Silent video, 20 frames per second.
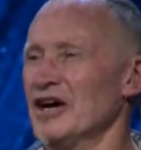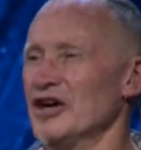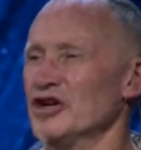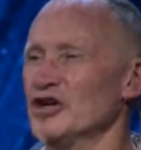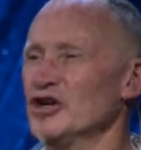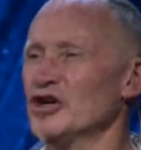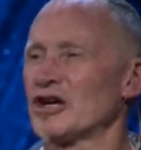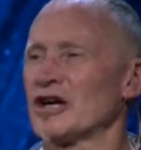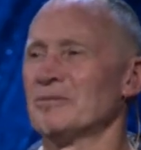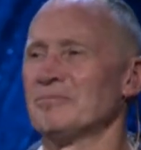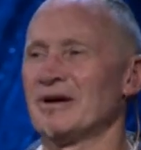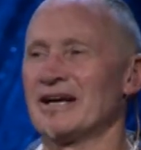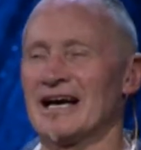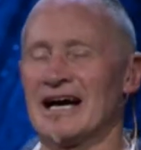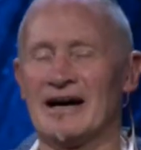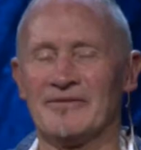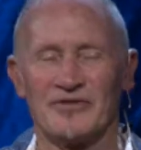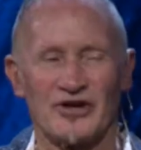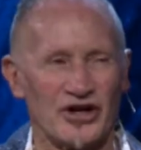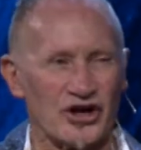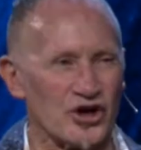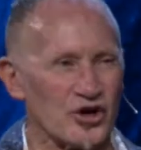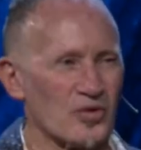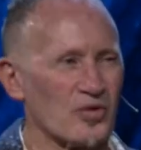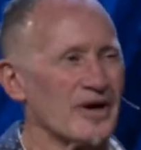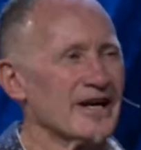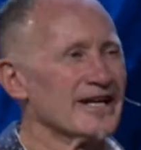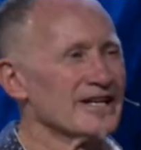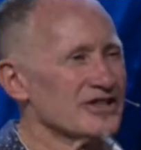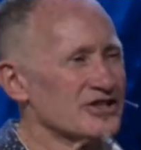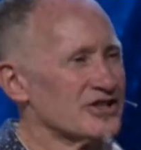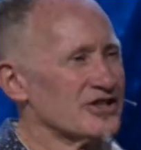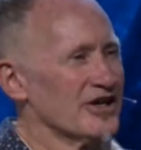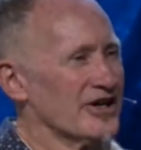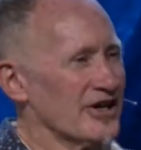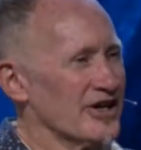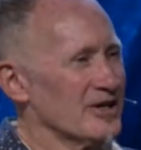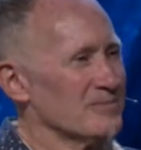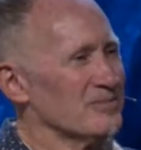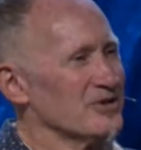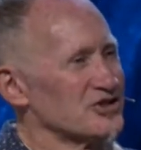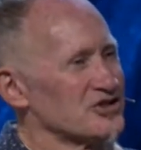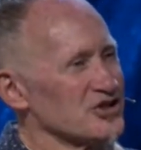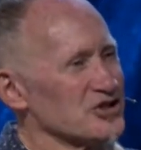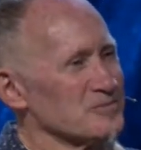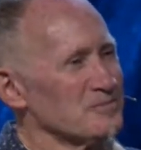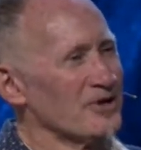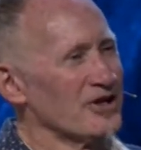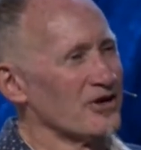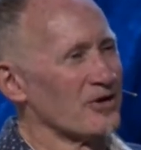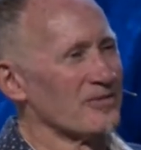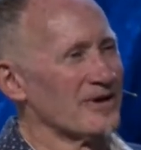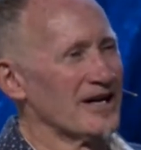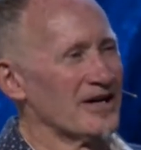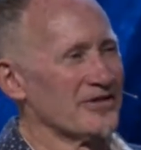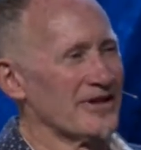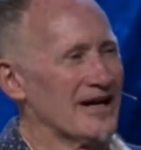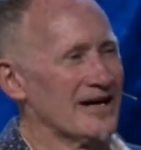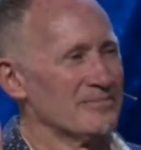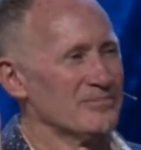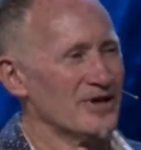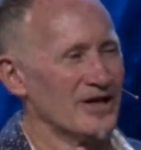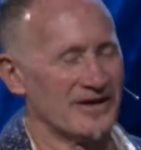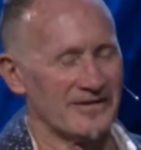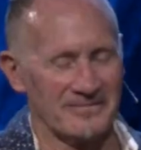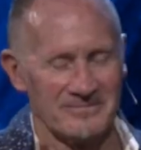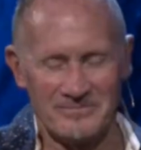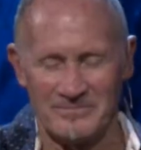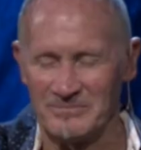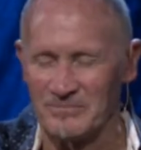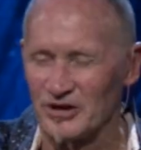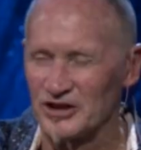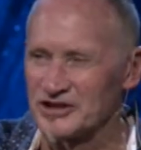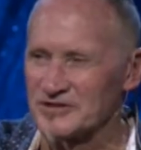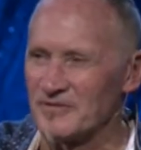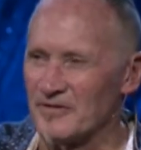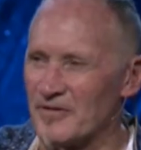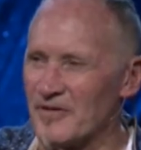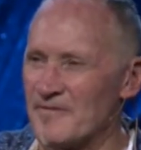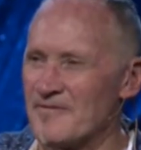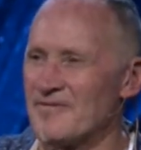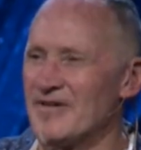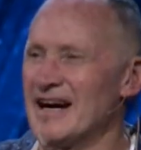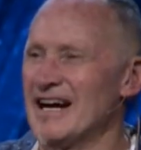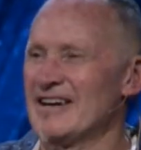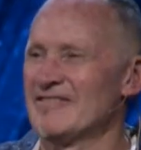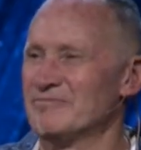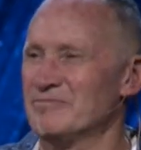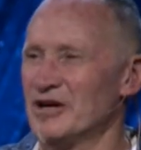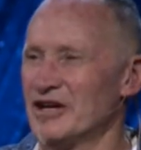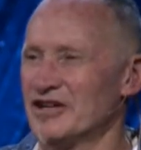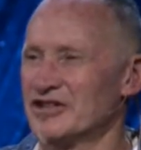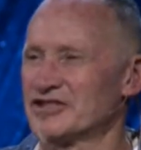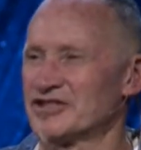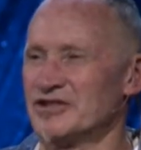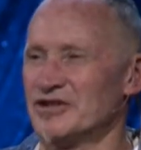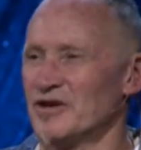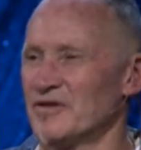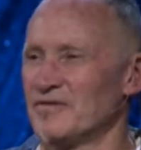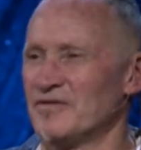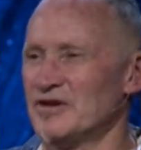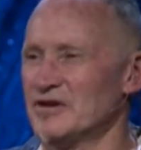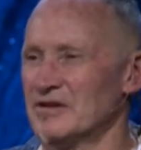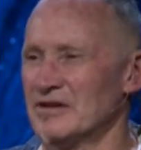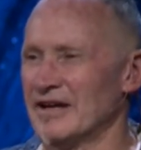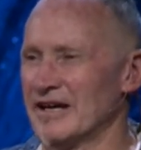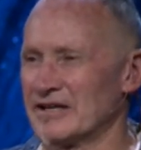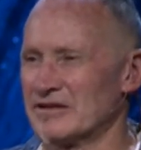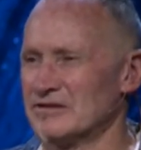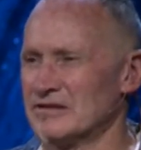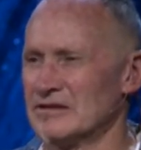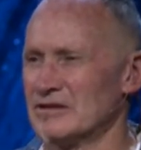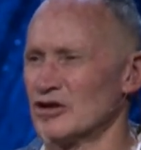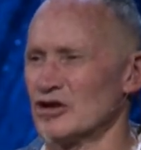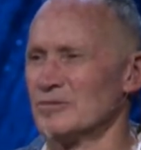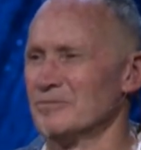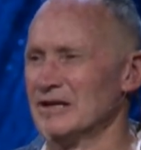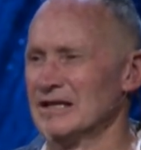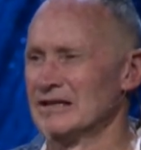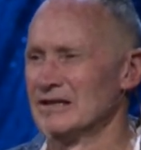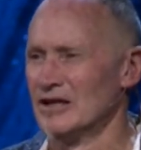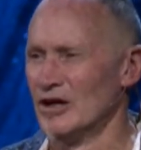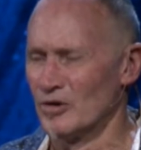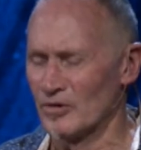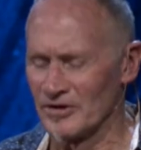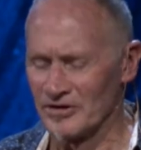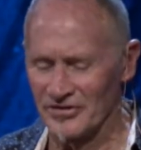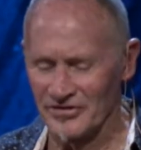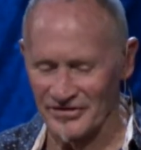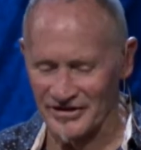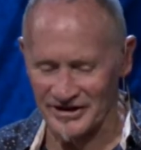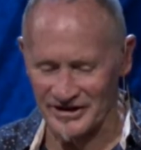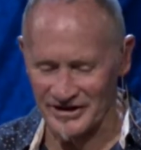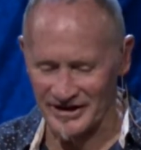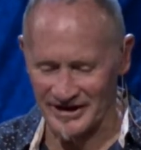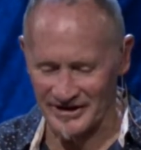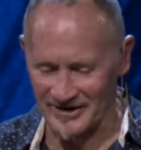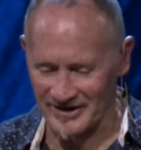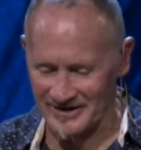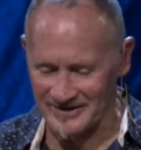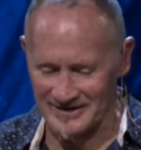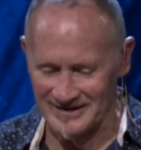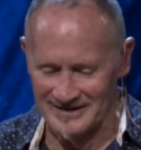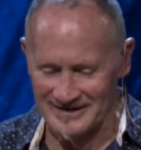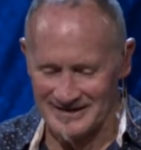You can be having a great day, but just being around that person for 5 minutes, you feel like you're a little bit lower than the gutter.